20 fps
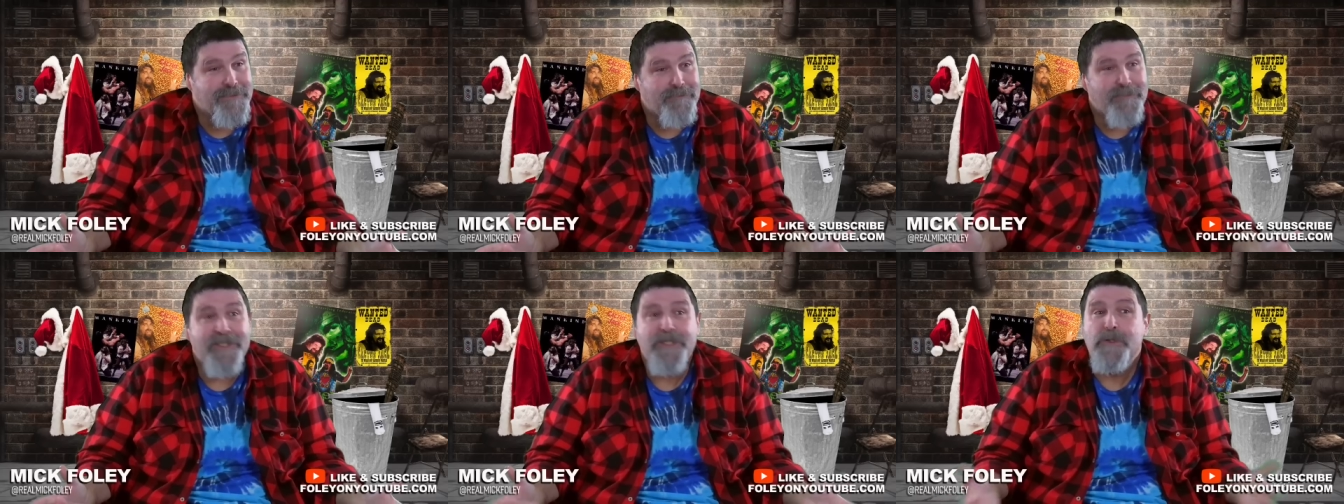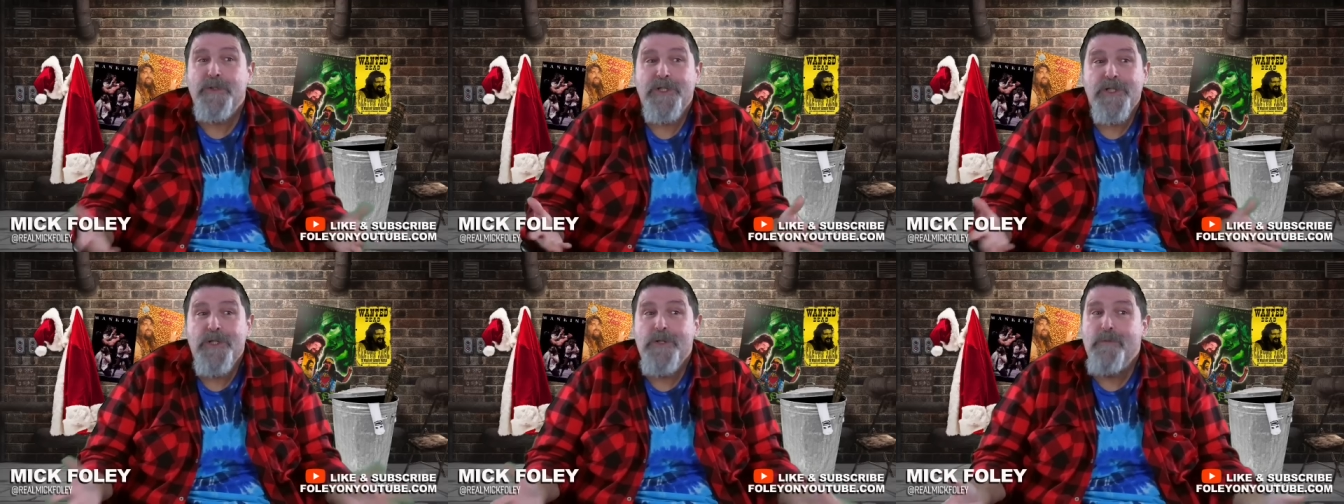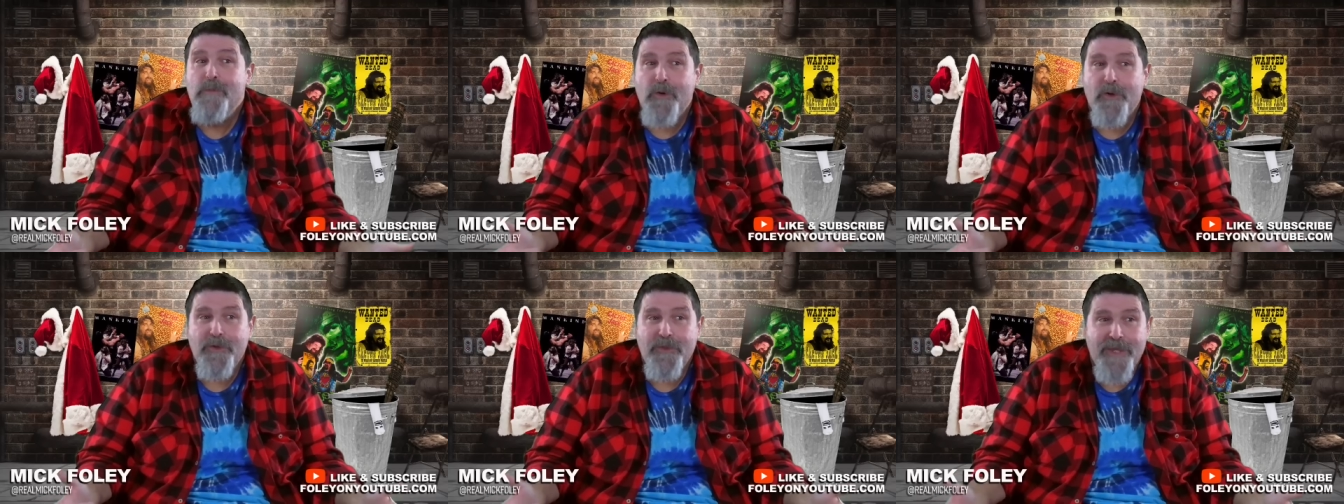but you can do
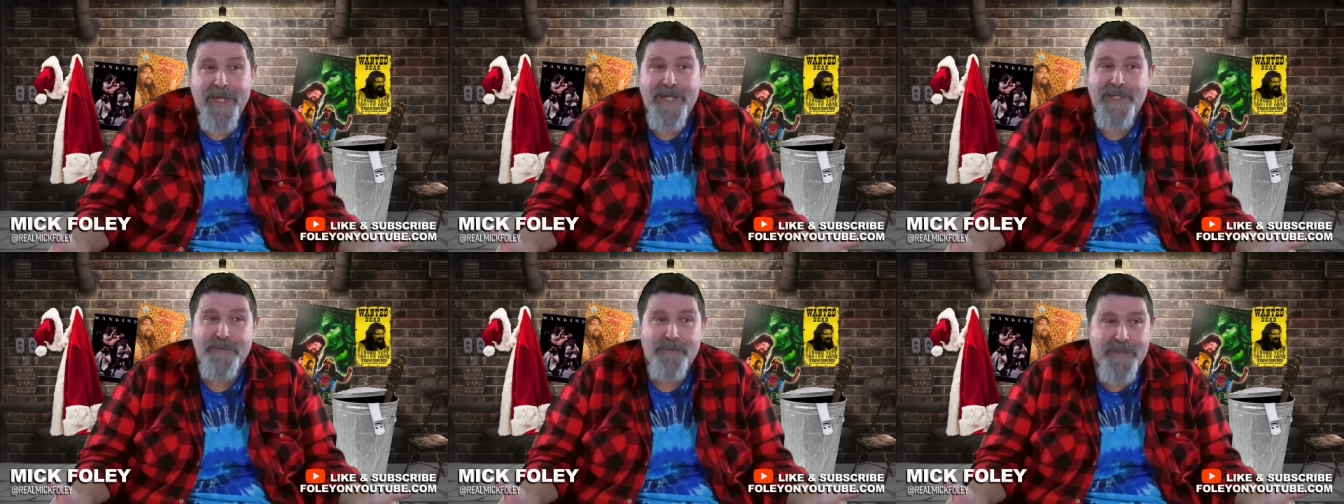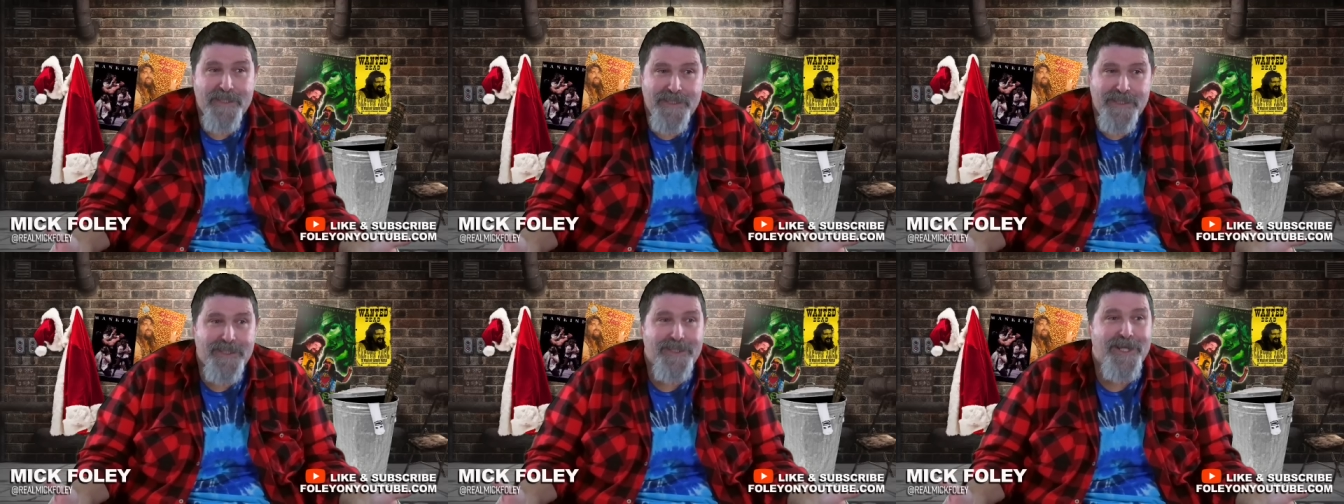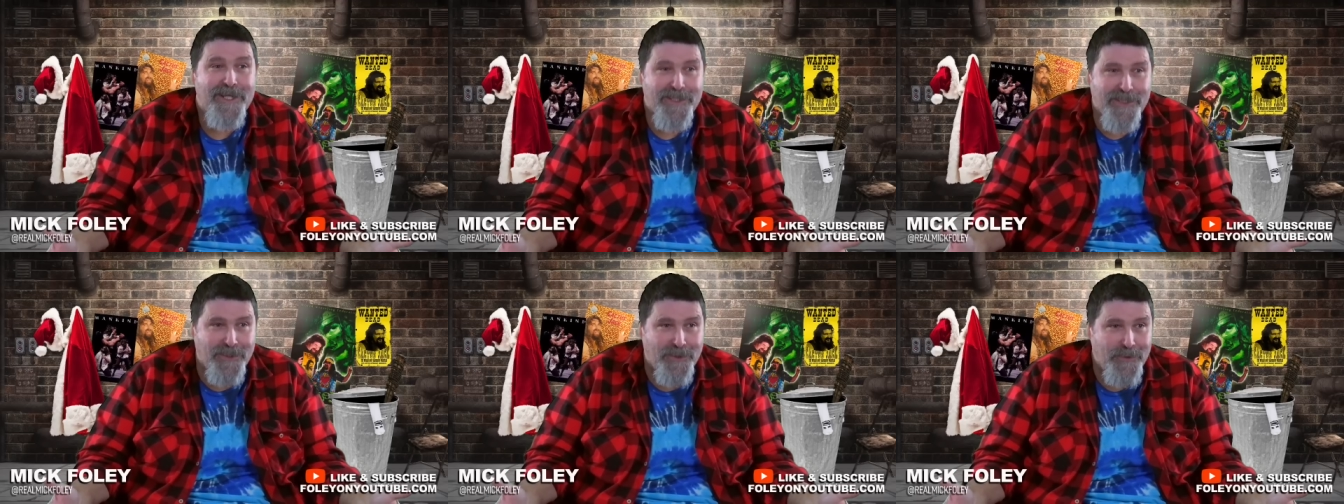more things because it
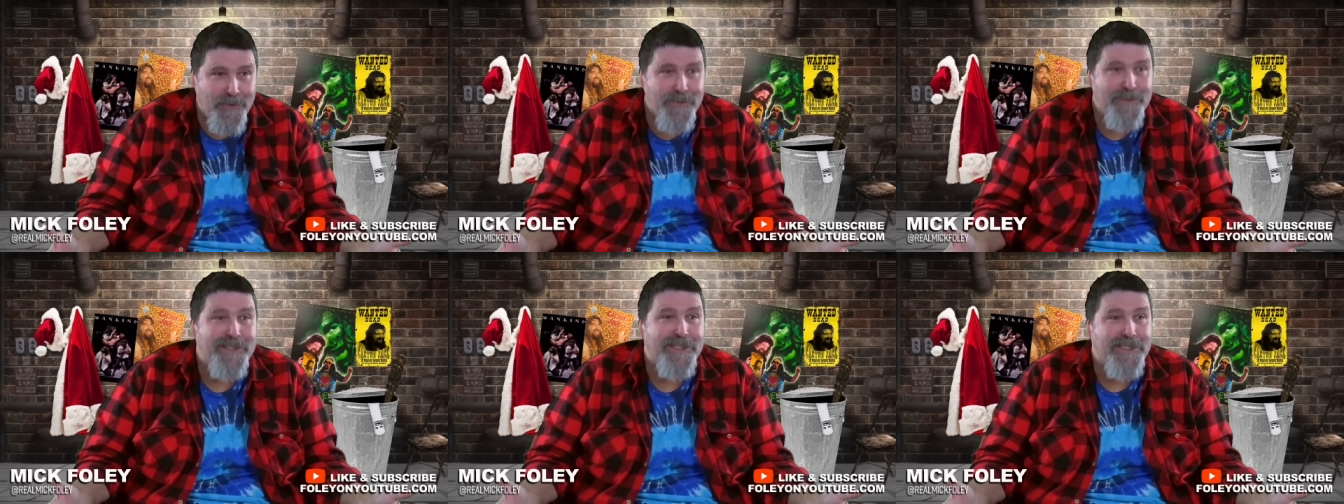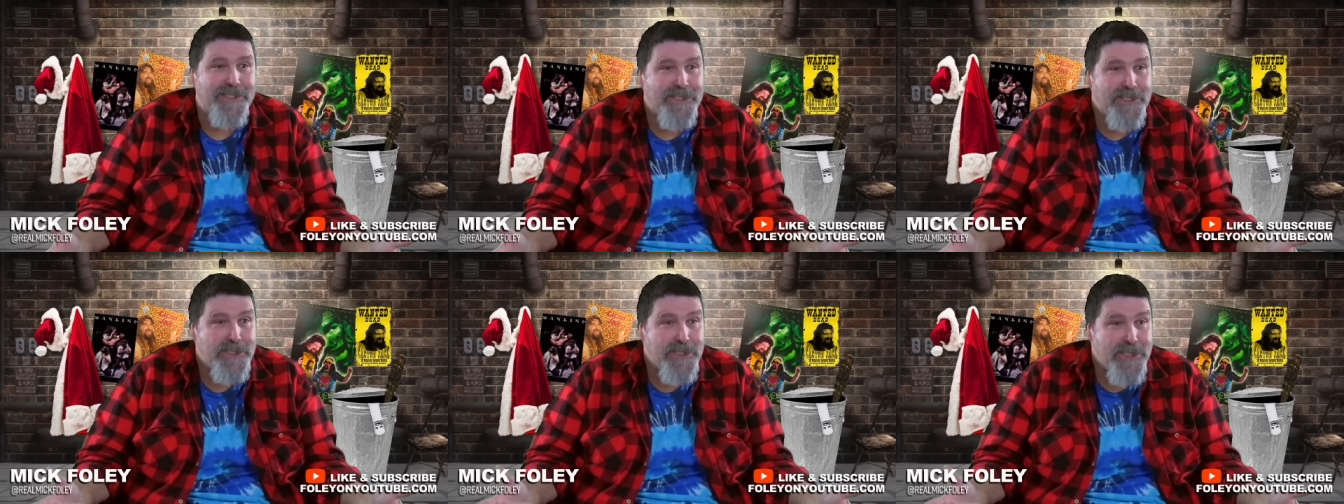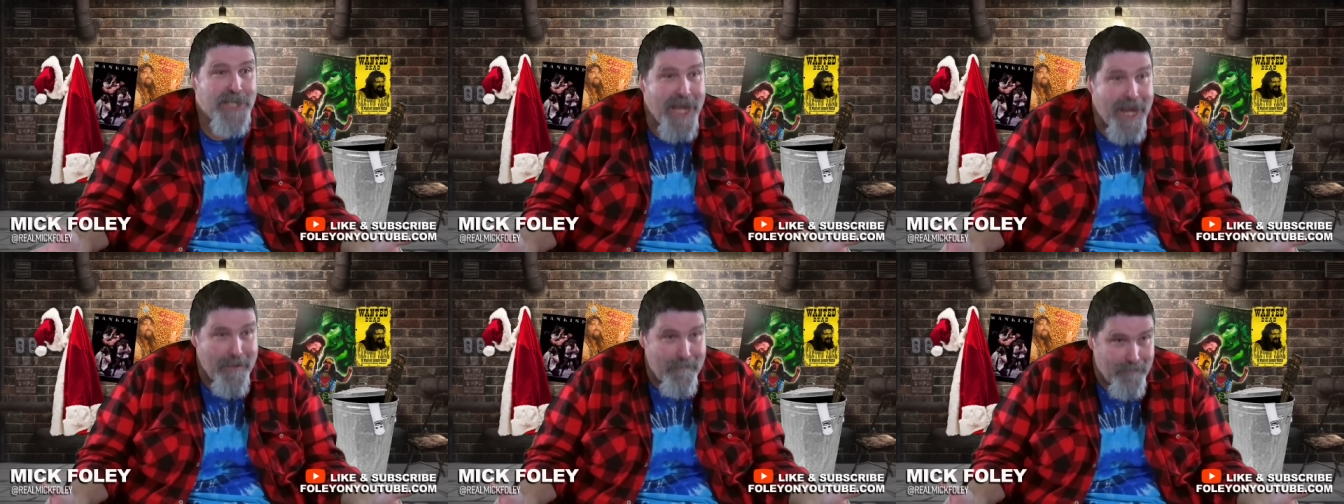doesn't lose its
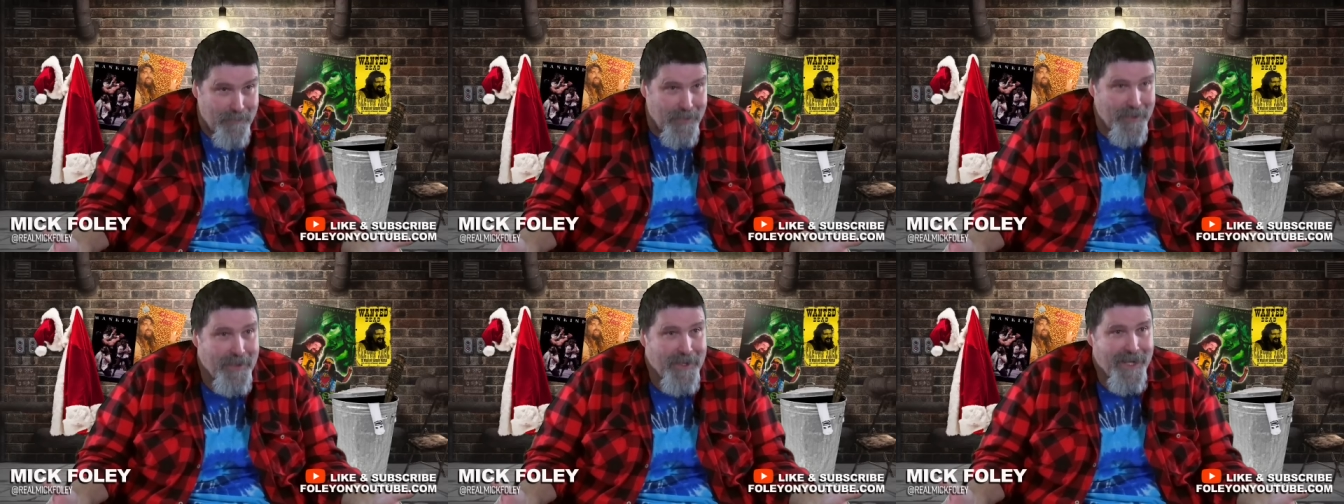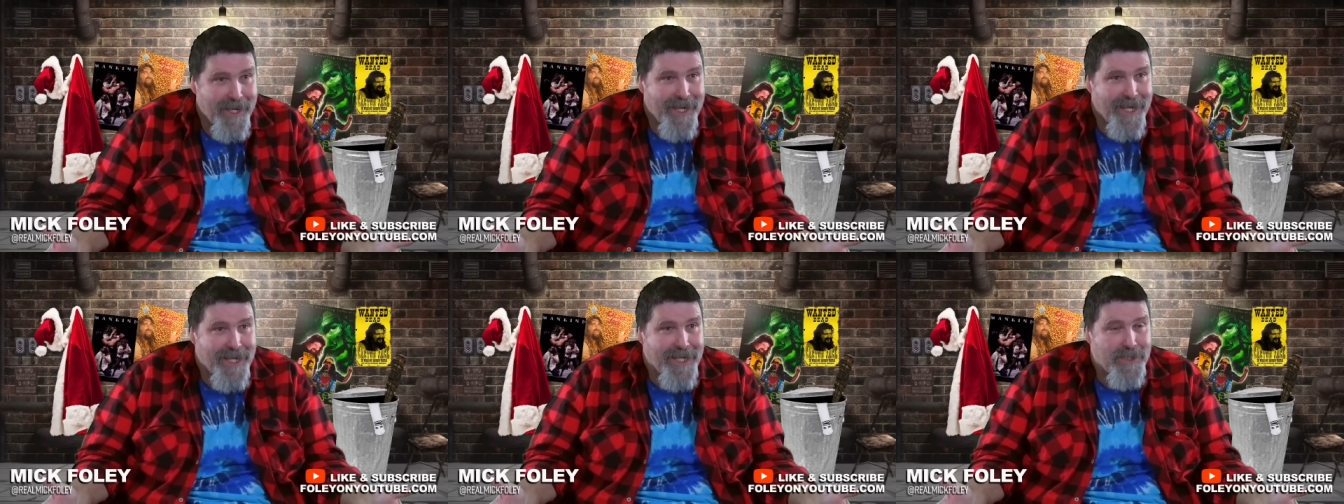shape. Right.